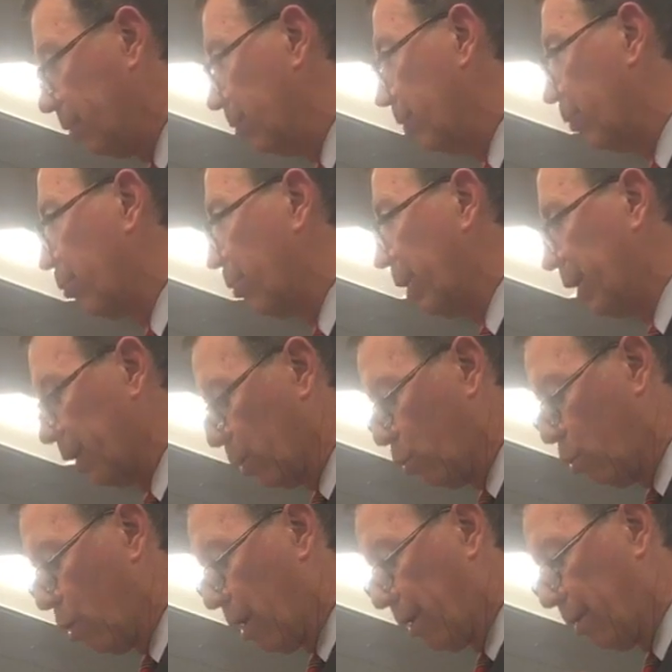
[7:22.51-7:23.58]
to
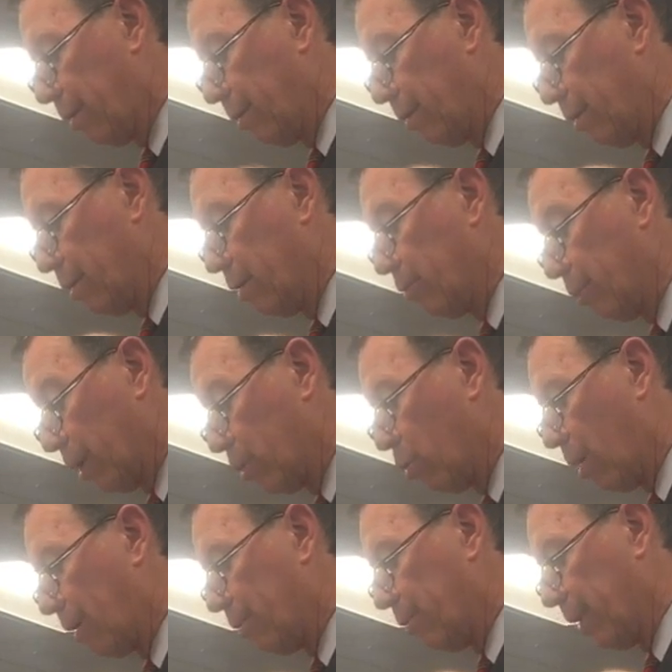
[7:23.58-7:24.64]

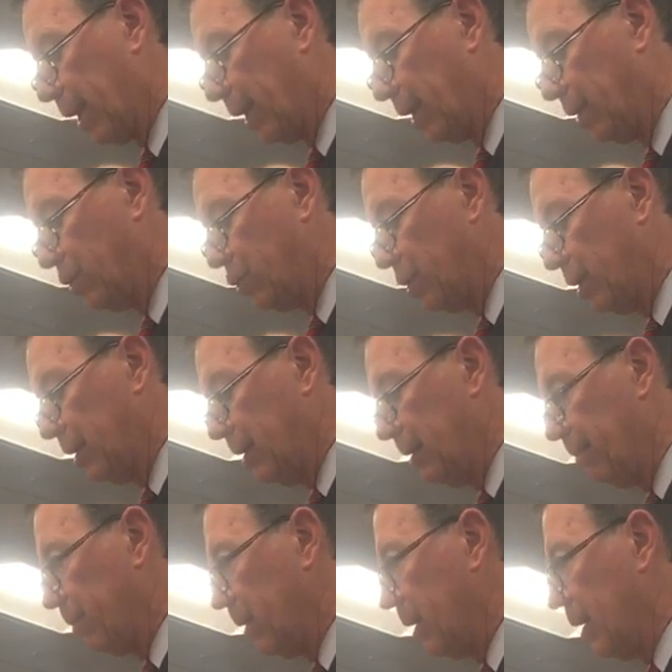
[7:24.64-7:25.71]
3.25 range.
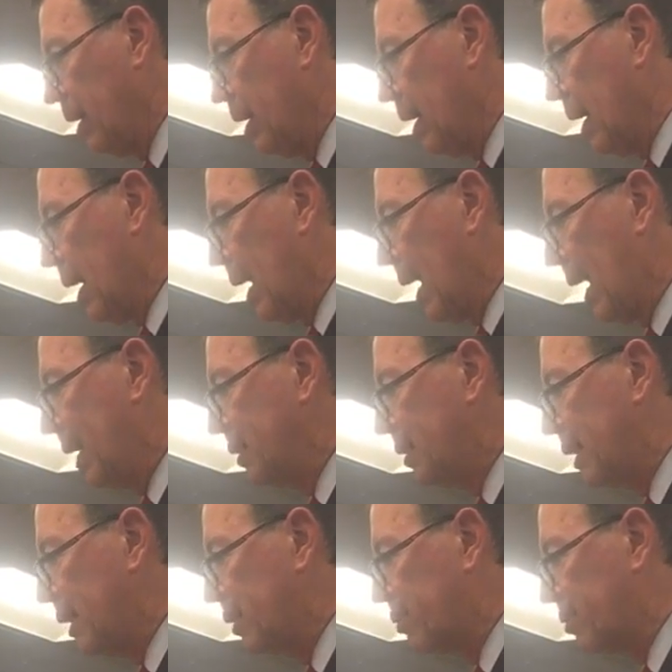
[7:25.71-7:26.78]

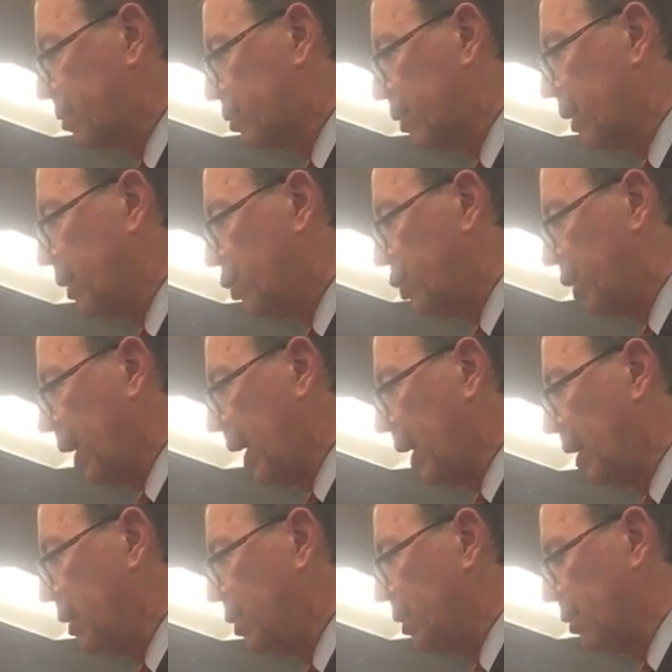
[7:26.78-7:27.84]
As interest rate
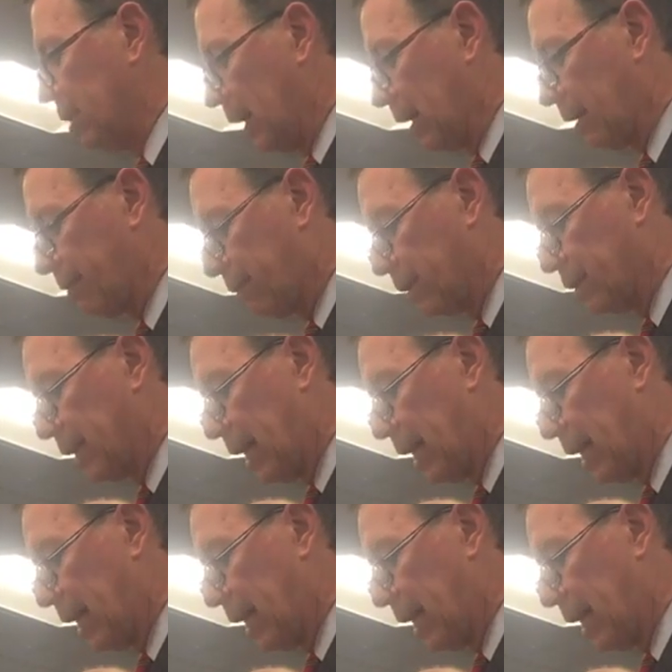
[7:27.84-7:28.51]
change, like for